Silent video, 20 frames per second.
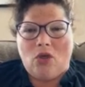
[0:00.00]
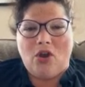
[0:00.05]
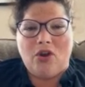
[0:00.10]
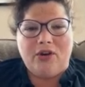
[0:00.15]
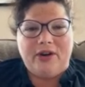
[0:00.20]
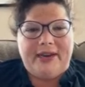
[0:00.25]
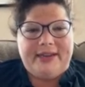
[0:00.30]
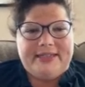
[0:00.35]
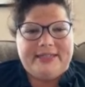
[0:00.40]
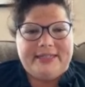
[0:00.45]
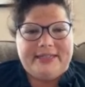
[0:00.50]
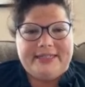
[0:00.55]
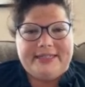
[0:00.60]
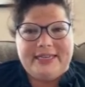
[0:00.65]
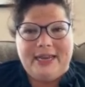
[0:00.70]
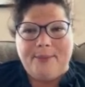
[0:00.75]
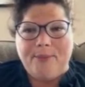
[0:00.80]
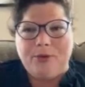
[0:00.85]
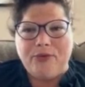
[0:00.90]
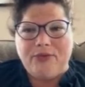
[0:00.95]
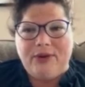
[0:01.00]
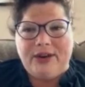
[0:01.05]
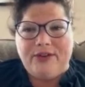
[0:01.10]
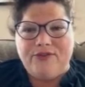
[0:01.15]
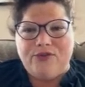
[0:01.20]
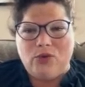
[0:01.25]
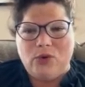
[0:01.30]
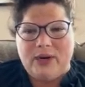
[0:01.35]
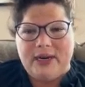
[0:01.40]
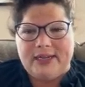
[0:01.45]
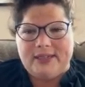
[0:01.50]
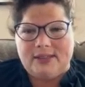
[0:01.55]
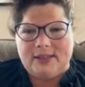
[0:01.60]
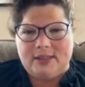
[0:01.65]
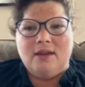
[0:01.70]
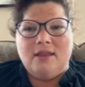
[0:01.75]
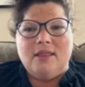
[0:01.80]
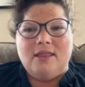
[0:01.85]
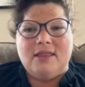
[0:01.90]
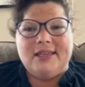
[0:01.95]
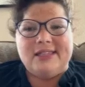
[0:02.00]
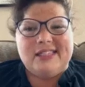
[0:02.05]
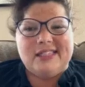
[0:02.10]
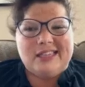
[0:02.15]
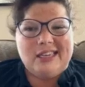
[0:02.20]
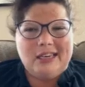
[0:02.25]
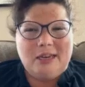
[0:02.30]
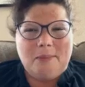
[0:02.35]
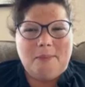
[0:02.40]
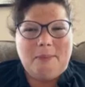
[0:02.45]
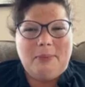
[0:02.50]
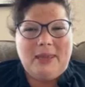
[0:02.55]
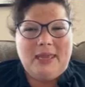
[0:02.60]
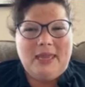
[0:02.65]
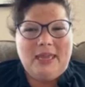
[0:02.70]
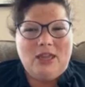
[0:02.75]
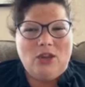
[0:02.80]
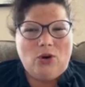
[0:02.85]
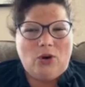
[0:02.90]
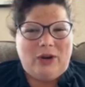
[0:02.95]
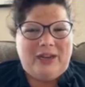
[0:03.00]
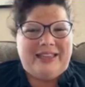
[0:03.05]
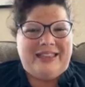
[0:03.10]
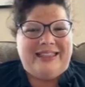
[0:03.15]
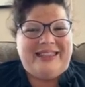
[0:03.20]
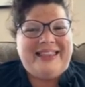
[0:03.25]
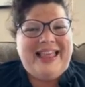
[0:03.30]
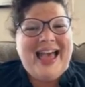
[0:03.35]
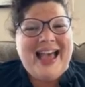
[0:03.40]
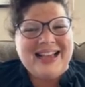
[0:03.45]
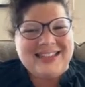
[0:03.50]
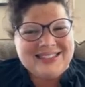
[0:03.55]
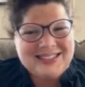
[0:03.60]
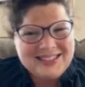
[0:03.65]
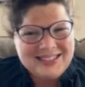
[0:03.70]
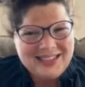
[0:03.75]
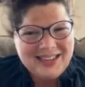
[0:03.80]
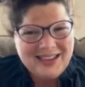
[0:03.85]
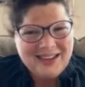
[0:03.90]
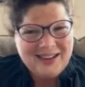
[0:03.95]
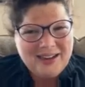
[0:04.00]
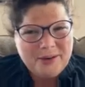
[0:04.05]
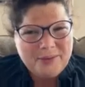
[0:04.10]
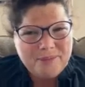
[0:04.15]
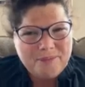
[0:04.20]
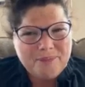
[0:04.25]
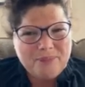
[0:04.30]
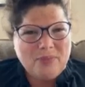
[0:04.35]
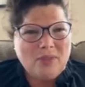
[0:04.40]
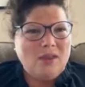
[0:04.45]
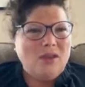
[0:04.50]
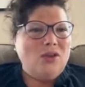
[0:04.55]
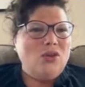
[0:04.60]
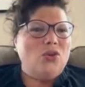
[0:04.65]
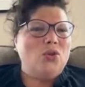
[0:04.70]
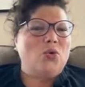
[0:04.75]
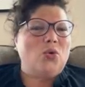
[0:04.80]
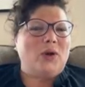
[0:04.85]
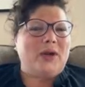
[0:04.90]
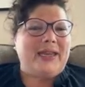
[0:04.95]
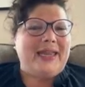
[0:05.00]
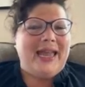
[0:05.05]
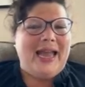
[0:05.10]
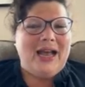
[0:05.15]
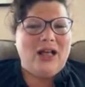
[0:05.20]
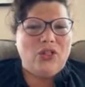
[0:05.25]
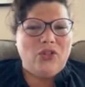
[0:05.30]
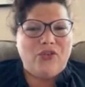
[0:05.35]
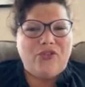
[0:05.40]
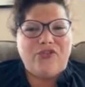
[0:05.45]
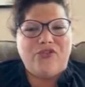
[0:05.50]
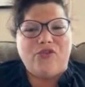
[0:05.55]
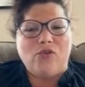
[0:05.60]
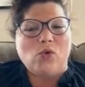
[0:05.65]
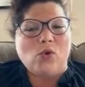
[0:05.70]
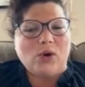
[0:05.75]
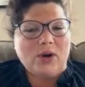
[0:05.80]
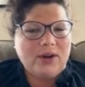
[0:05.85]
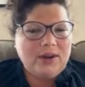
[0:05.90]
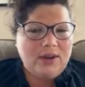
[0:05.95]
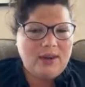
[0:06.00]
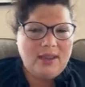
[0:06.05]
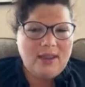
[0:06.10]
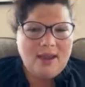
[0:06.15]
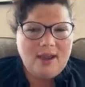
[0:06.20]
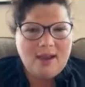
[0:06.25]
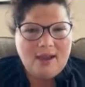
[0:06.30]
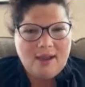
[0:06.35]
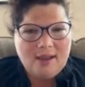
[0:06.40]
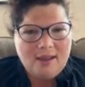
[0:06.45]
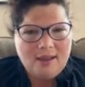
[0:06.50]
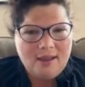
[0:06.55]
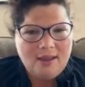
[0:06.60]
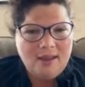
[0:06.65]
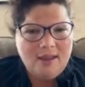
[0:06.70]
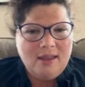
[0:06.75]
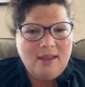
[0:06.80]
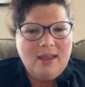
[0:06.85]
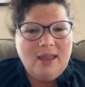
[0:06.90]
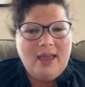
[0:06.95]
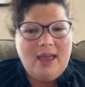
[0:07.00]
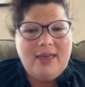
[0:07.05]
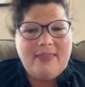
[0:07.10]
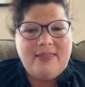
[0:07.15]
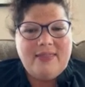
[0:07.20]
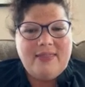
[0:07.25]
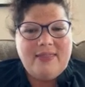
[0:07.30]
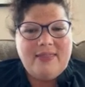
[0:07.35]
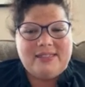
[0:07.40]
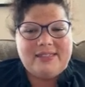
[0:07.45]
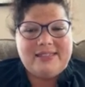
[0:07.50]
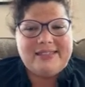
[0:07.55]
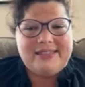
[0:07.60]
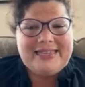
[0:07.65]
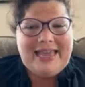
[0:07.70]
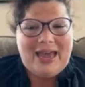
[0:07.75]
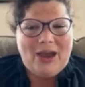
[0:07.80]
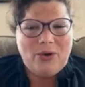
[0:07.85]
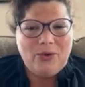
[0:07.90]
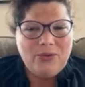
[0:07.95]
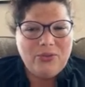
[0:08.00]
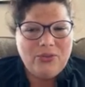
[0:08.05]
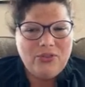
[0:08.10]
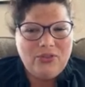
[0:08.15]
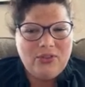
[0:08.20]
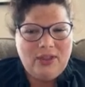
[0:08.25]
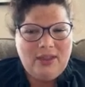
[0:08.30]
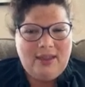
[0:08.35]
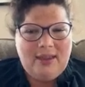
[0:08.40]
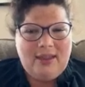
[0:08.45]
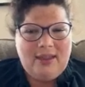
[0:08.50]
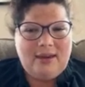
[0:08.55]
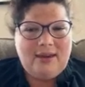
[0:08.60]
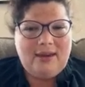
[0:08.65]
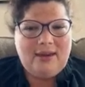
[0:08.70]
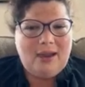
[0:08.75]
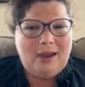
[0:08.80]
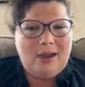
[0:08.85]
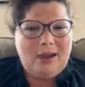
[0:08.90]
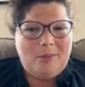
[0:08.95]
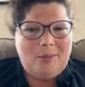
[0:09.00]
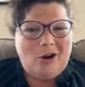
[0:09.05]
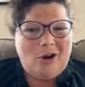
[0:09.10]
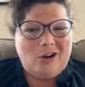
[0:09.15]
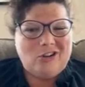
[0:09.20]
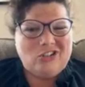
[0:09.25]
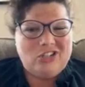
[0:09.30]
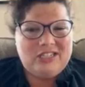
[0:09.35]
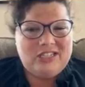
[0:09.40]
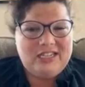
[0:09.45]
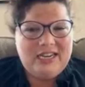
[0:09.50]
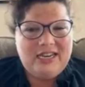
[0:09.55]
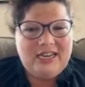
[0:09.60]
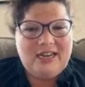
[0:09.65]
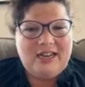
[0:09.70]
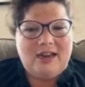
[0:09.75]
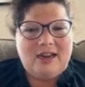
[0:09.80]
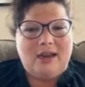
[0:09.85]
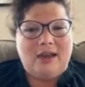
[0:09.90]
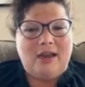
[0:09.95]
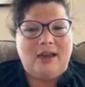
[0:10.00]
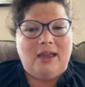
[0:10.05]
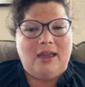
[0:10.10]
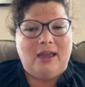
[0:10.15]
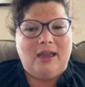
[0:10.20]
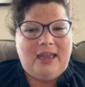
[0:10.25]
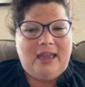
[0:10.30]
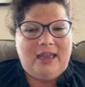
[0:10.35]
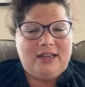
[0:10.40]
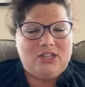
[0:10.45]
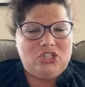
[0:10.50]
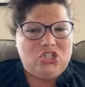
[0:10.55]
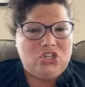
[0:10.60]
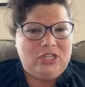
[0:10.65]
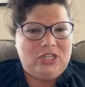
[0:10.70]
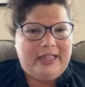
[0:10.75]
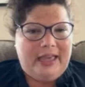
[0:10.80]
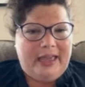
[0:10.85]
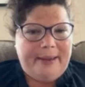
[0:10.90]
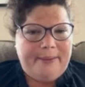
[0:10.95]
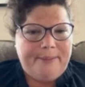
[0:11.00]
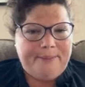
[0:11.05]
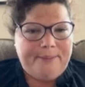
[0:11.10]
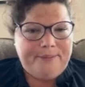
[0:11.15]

All right, temperate rainforest. This is going to be your Alaska, your California, and then south in Argentina and Chile,